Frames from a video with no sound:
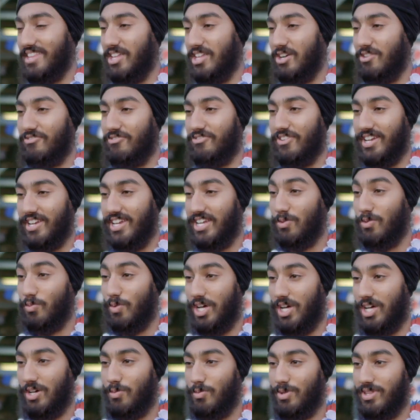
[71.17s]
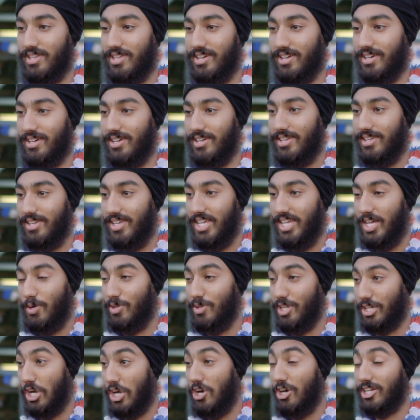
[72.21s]
they don't fit in well with the
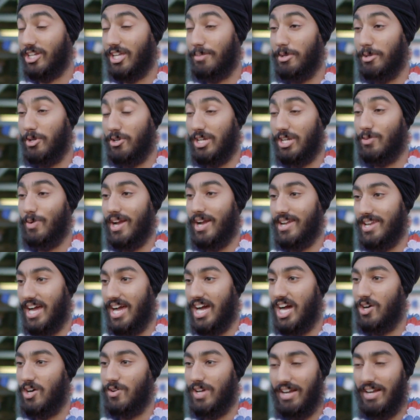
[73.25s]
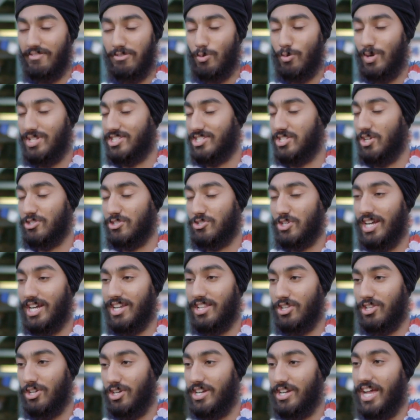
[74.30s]
with the current community right now. Everyone's still trying to
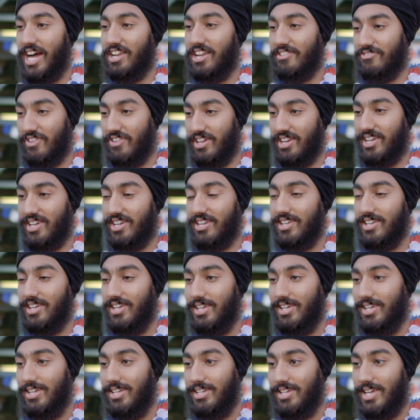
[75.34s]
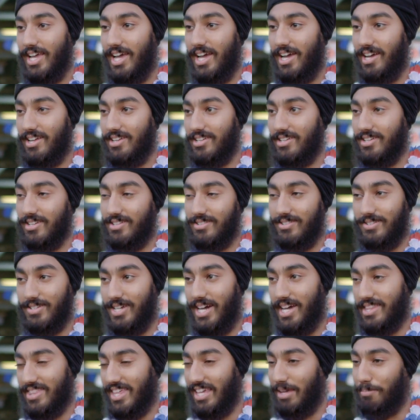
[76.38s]
learn how to fit in, and
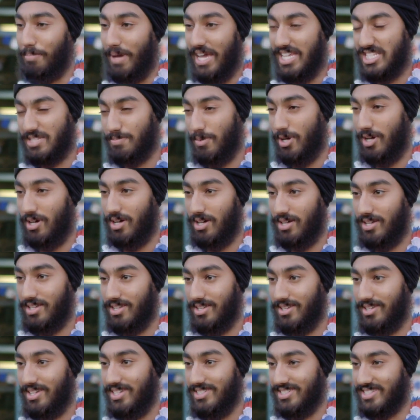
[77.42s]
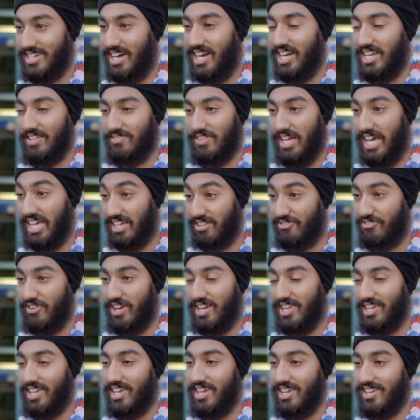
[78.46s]
I think baseball is kind of like
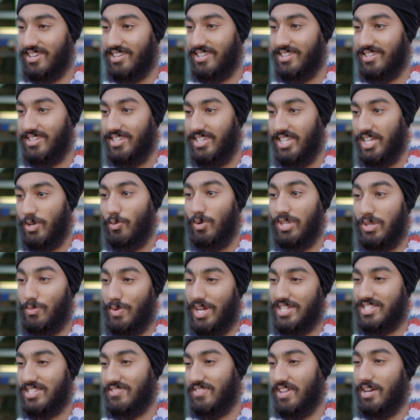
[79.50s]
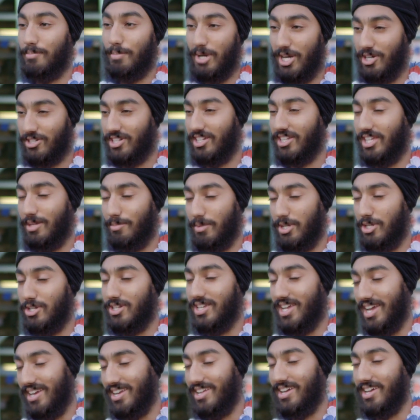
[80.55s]
fitting in with the rest of the American
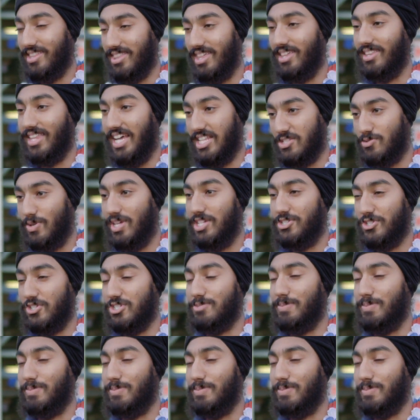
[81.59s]
community, and I think that's why they chose